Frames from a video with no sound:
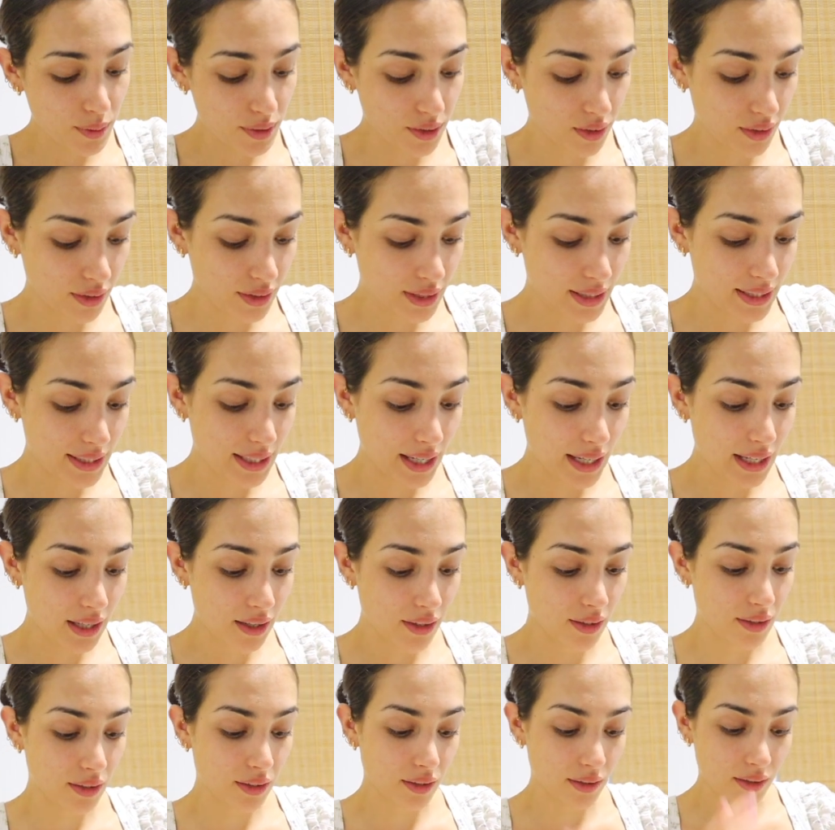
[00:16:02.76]
was on
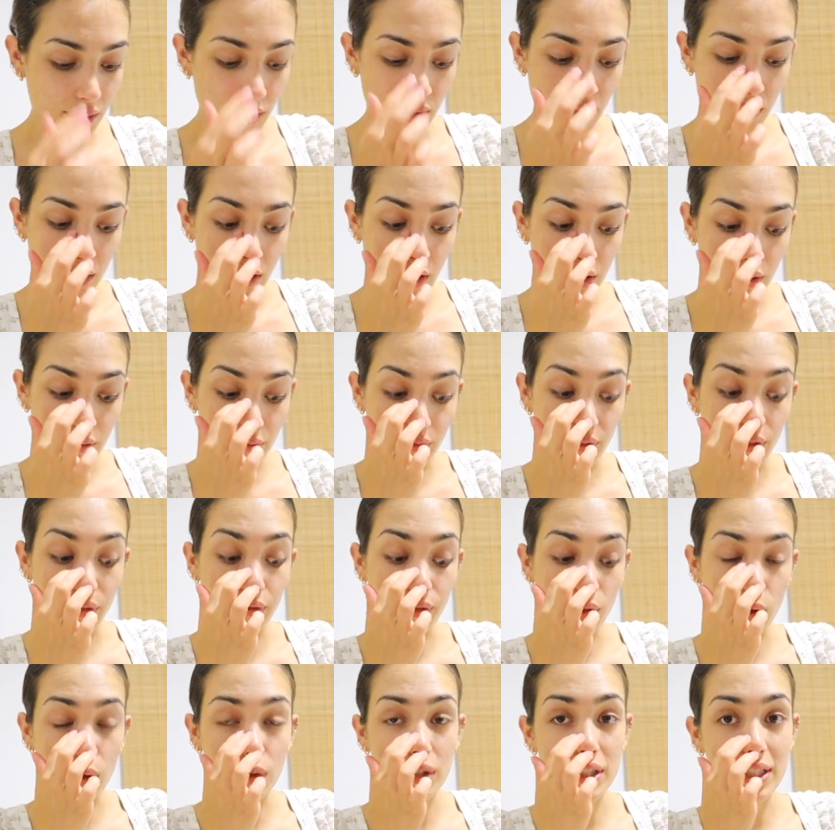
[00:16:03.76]
sale for
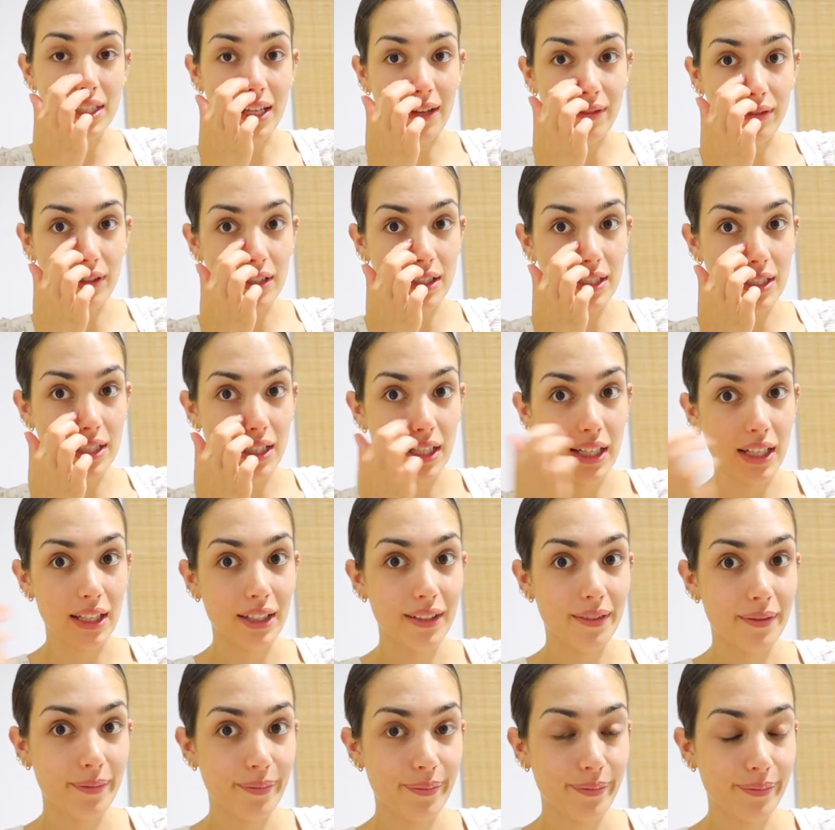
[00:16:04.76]

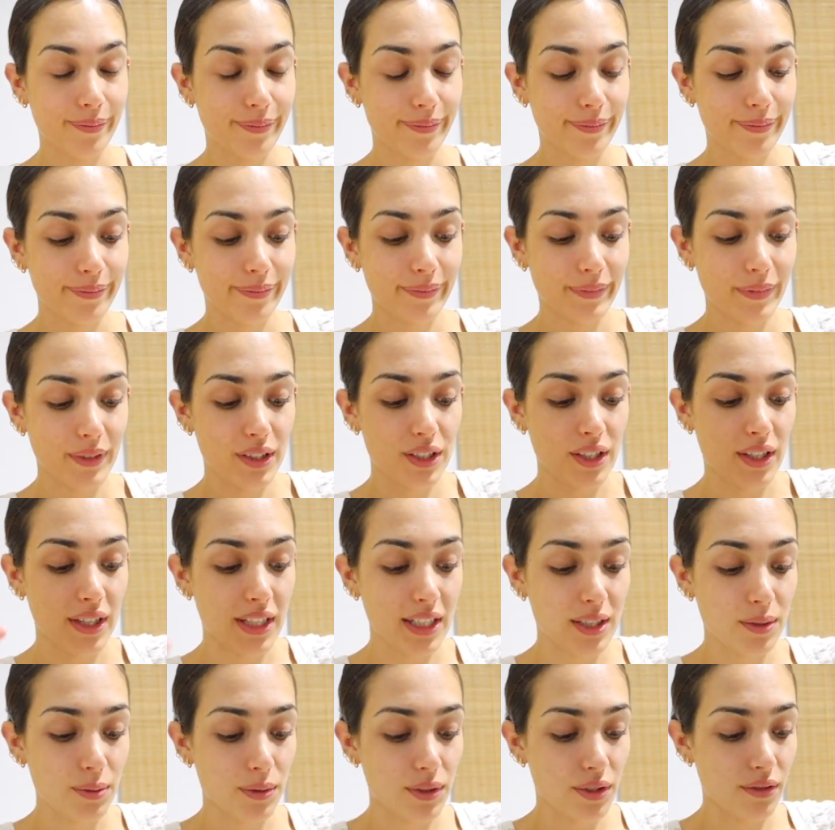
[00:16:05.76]
$4.70. So
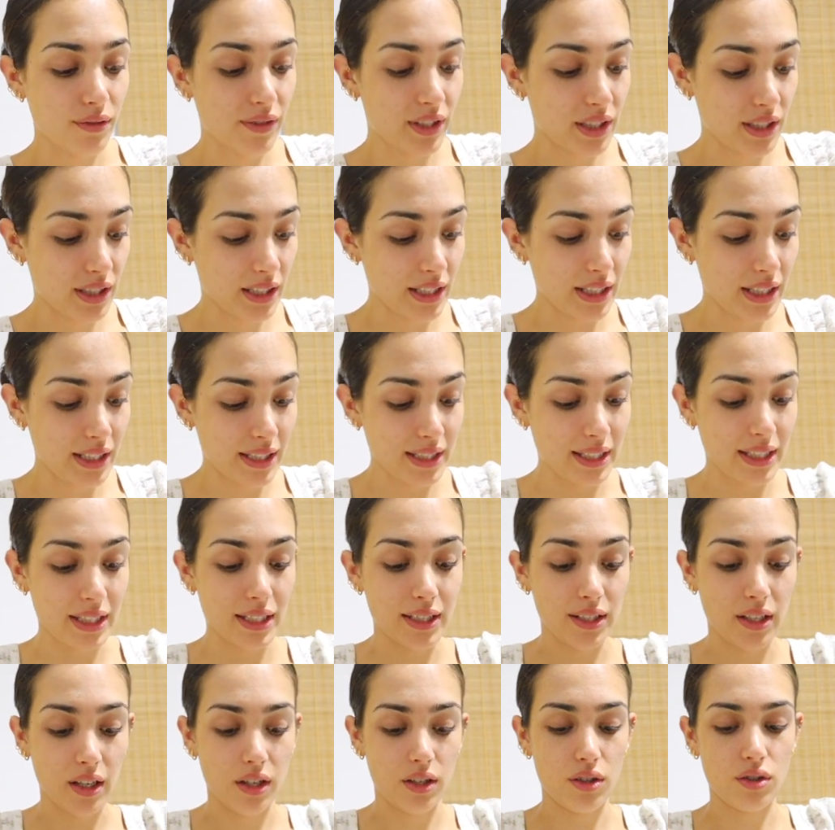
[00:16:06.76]
this was originally
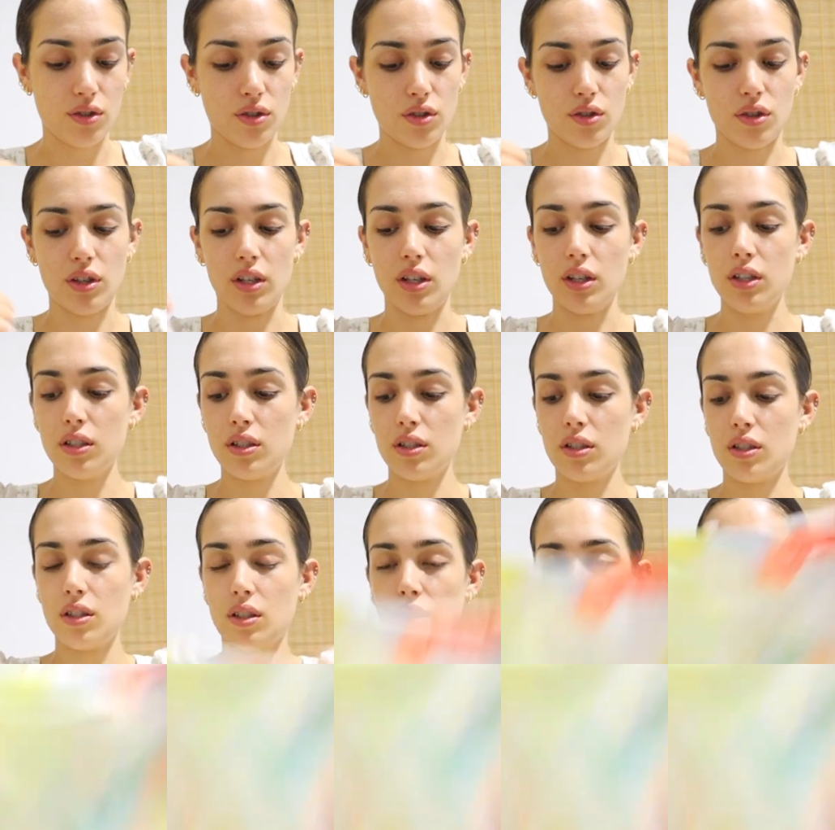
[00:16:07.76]
$600.